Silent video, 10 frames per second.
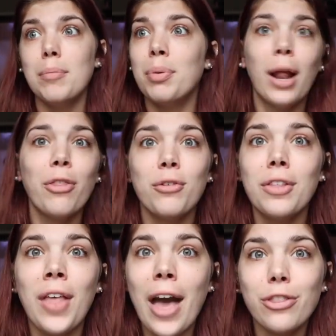But other
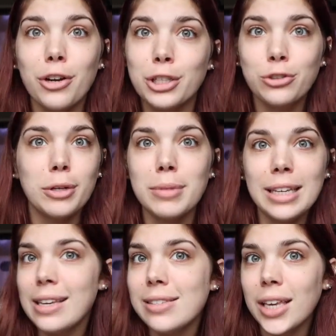than that, they're extremely
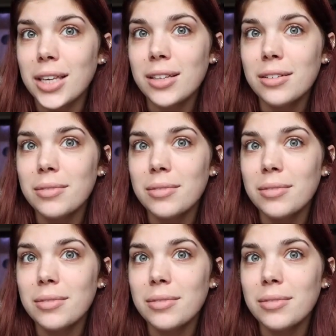easy.